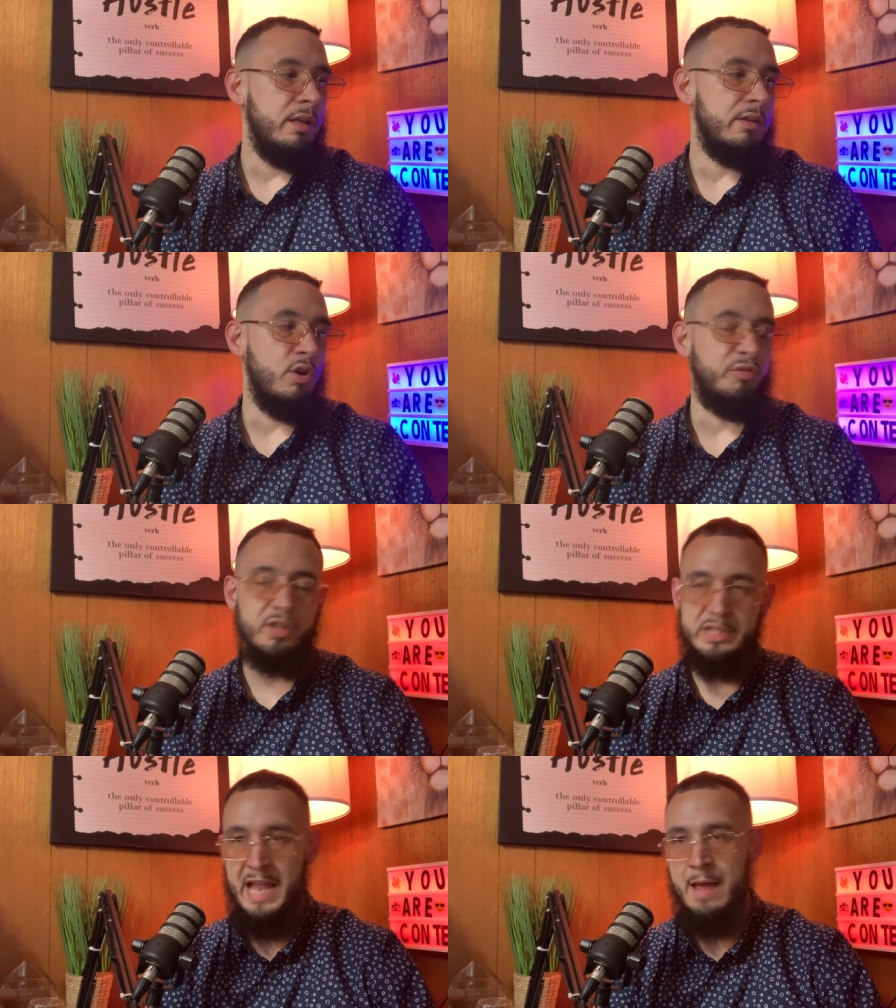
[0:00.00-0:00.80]
you know, if
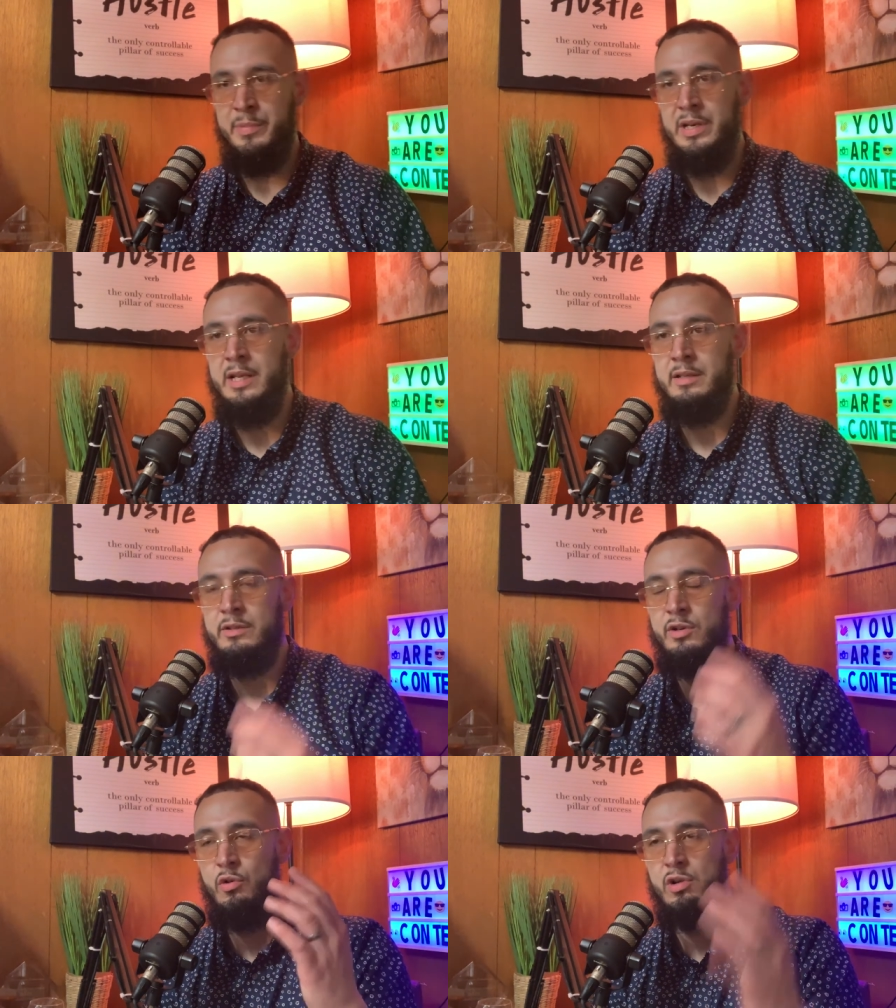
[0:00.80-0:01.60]
you're tapping in,
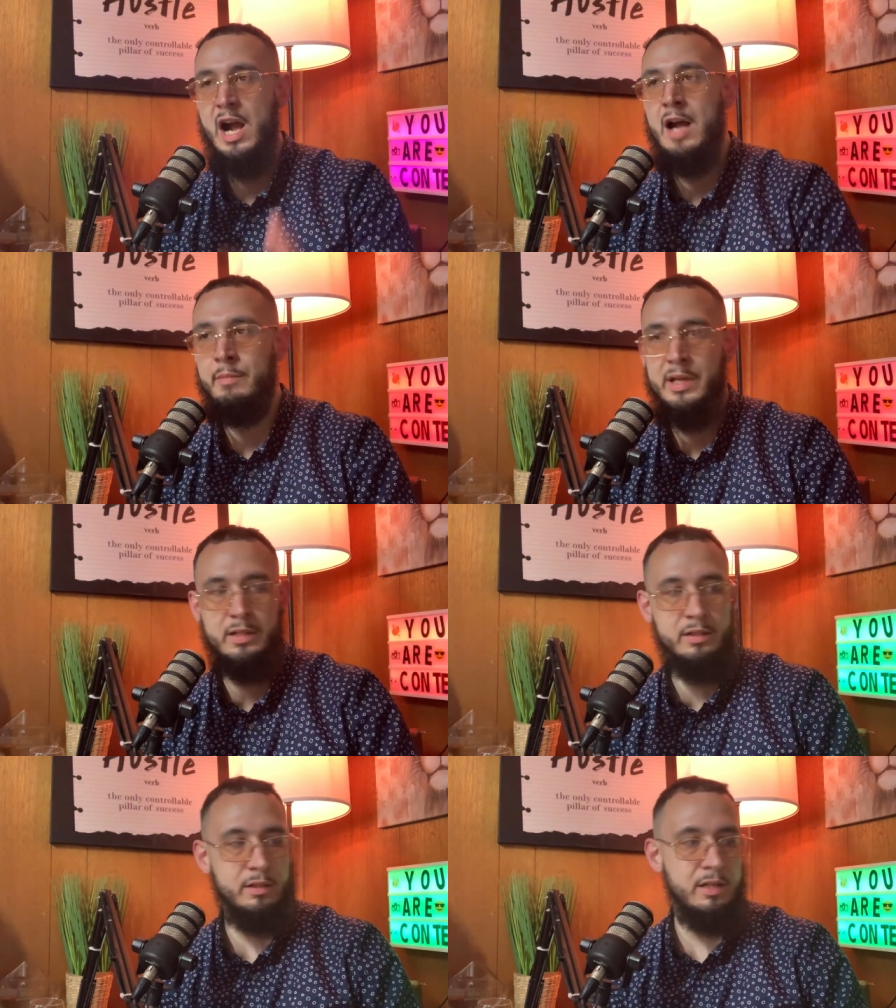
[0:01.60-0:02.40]
you know, comment.